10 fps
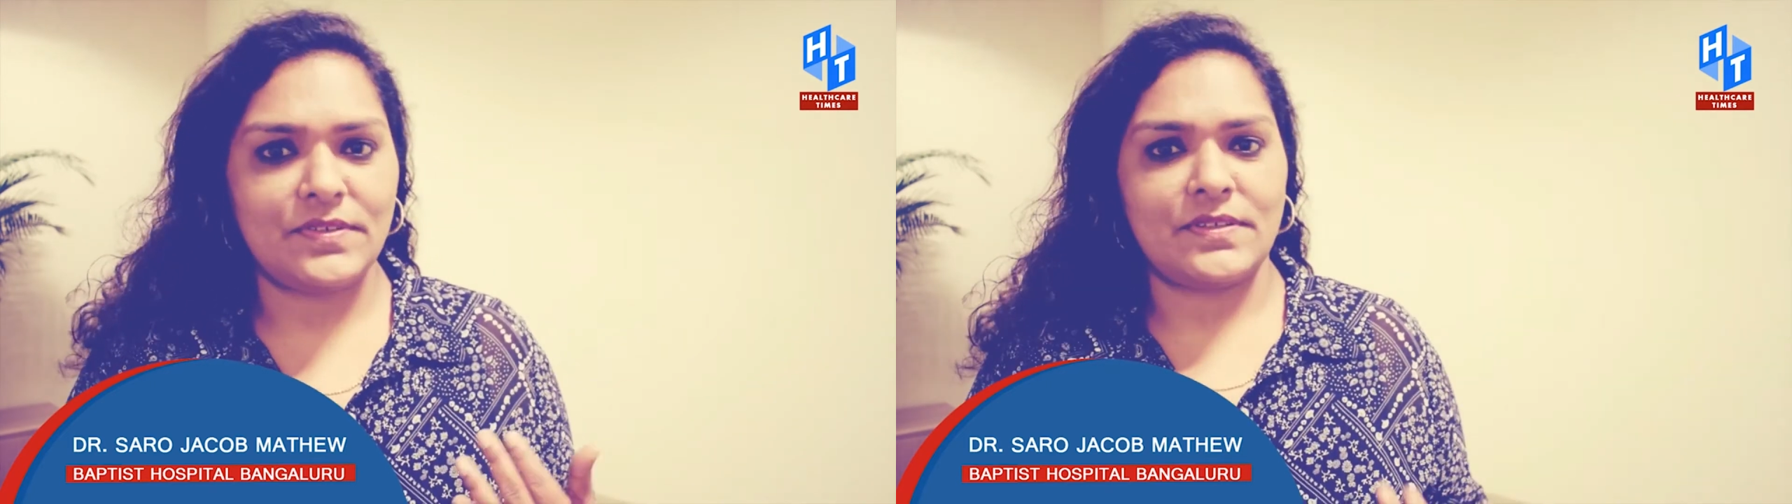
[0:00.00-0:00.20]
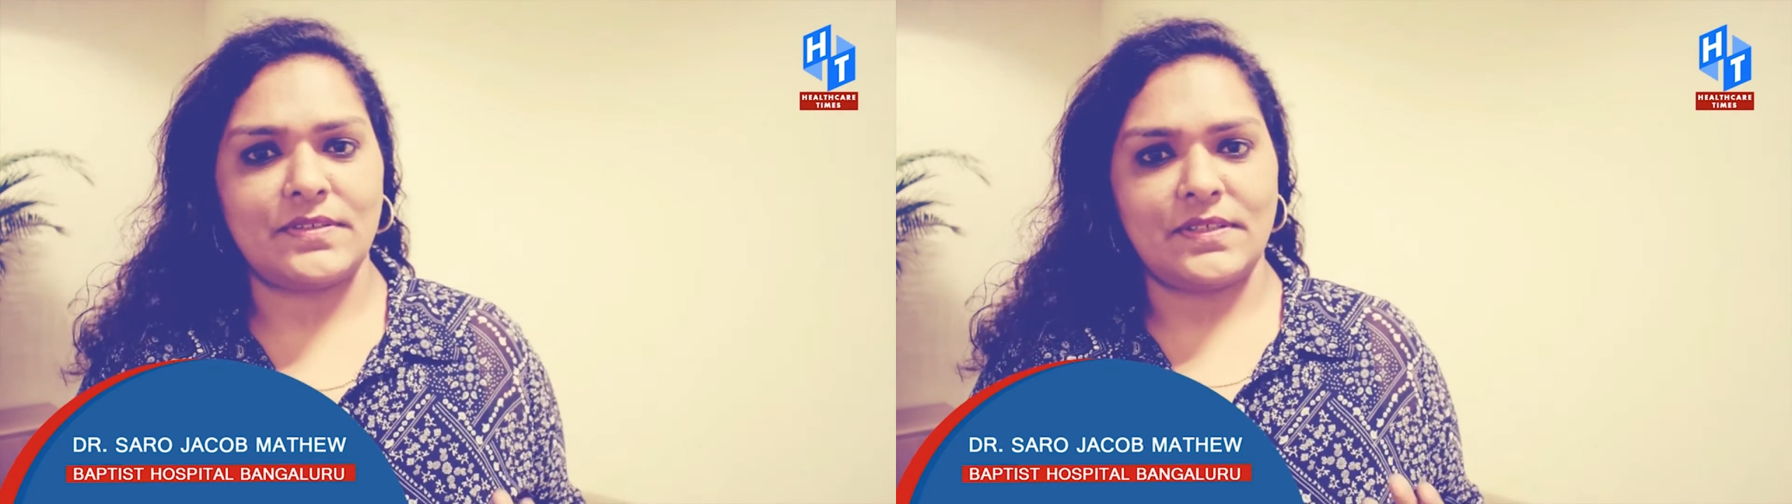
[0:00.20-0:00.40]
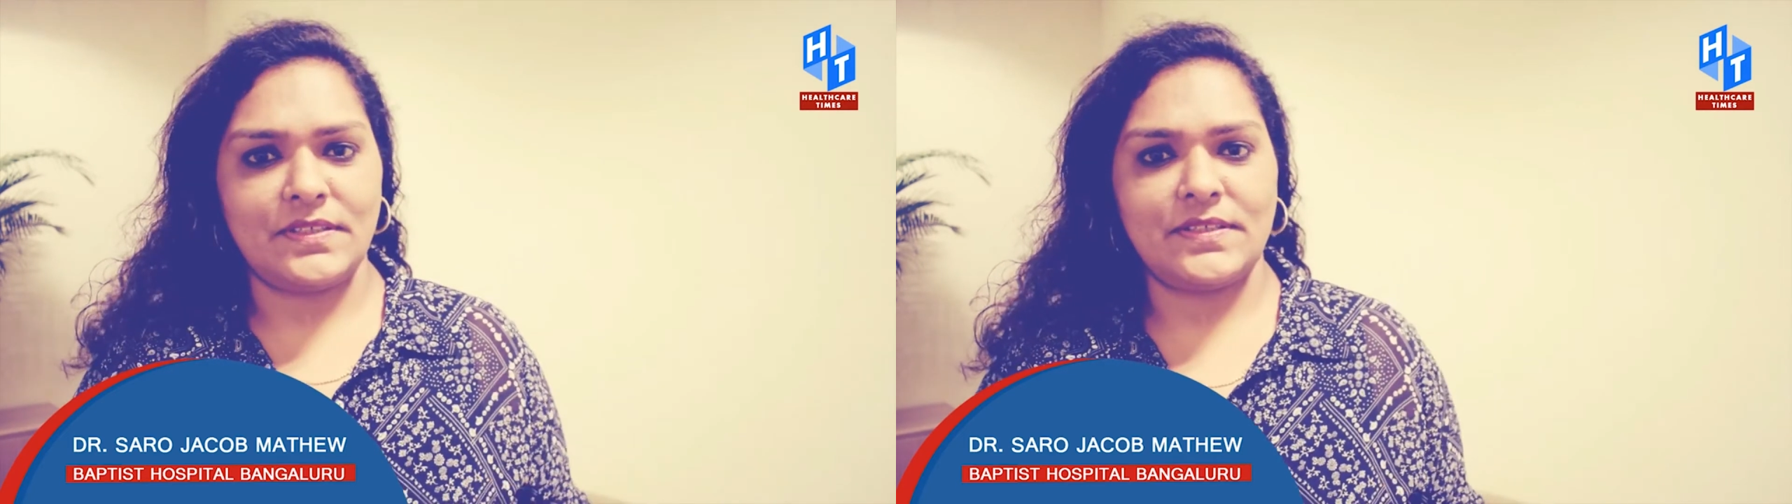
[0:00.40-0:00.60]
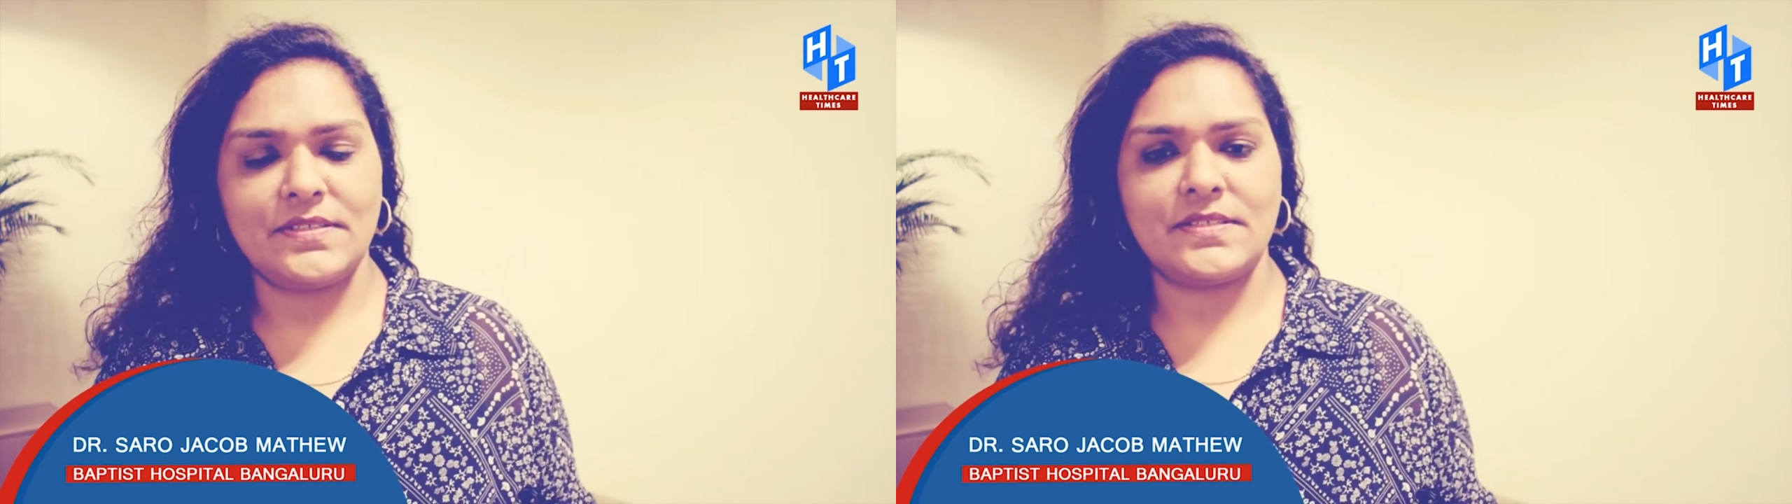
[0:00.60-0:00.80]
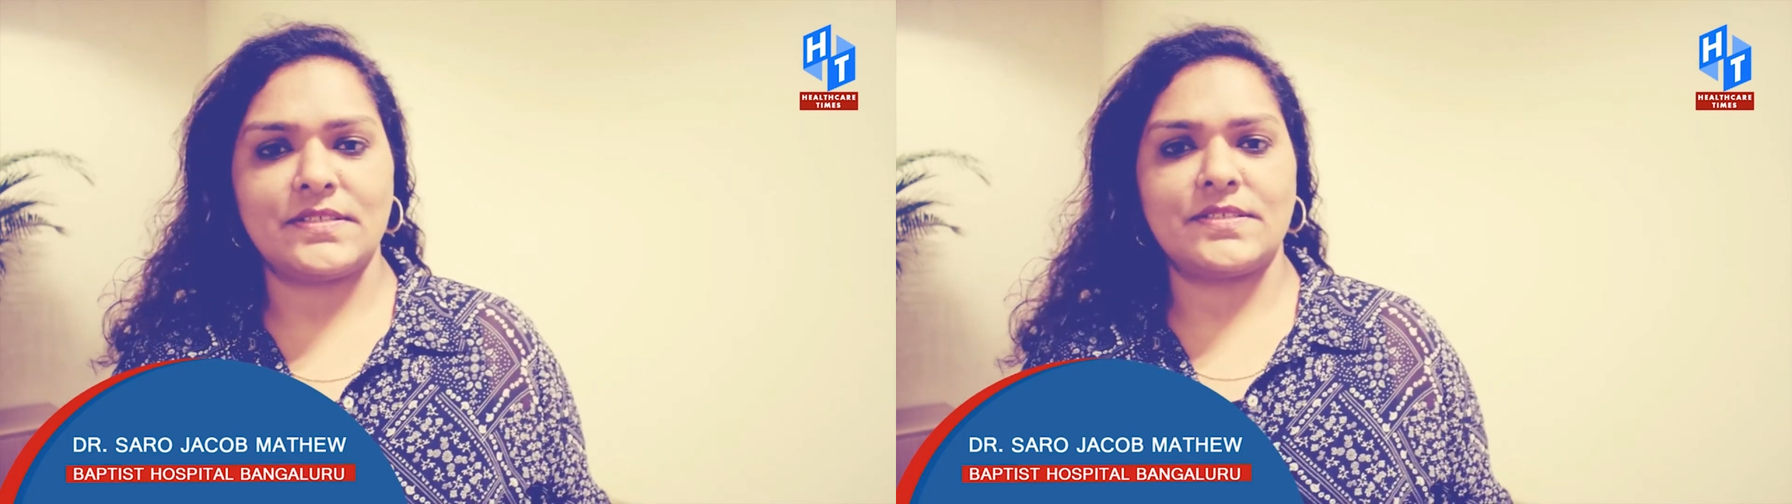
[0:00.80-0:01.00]
an Indian
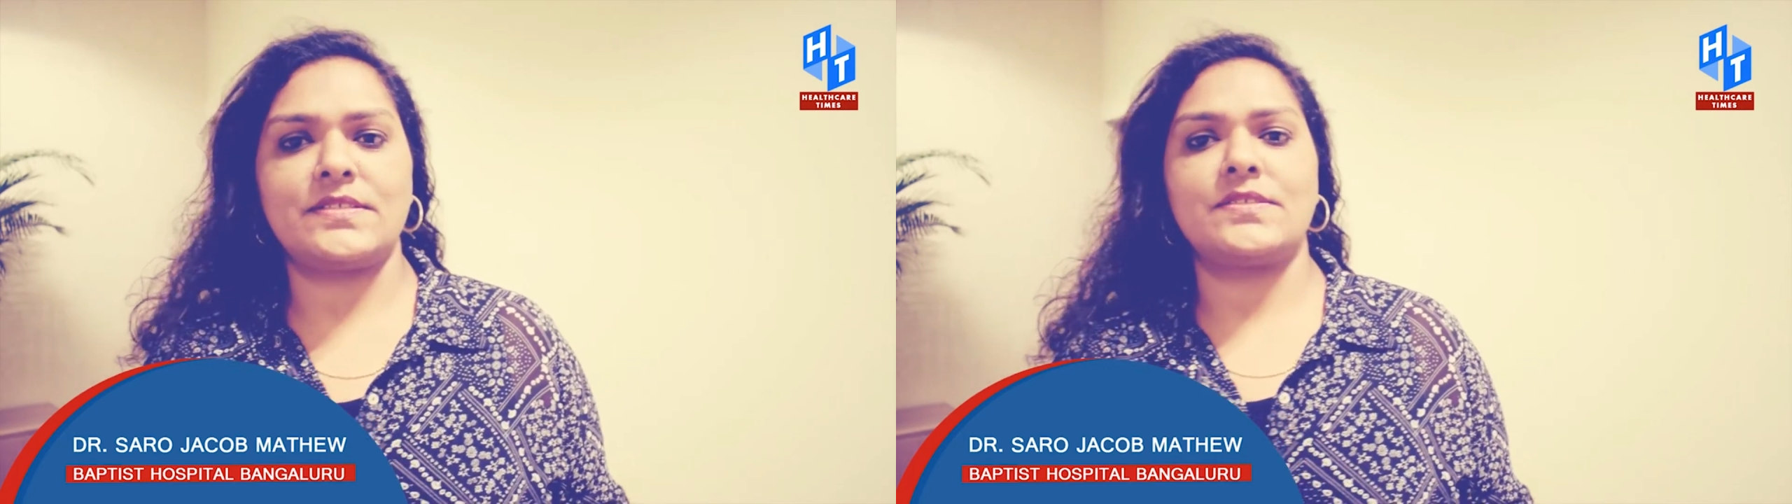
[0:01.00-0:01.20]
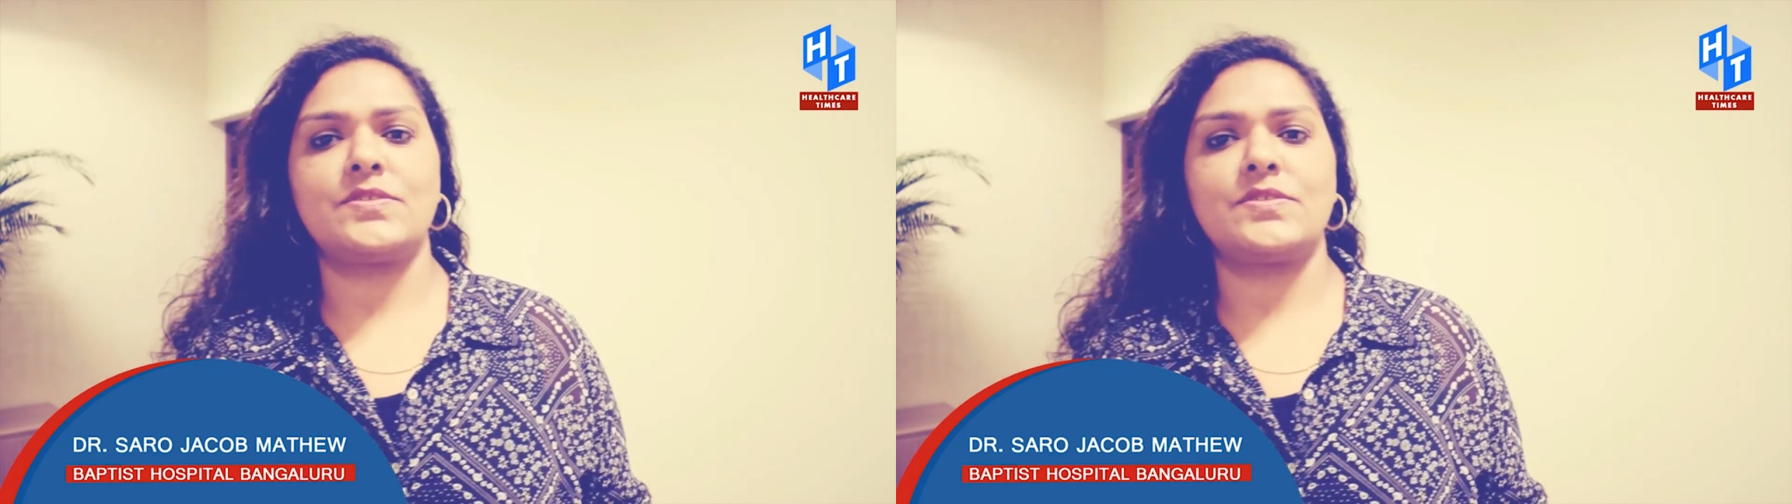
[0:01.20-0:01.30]
citizen,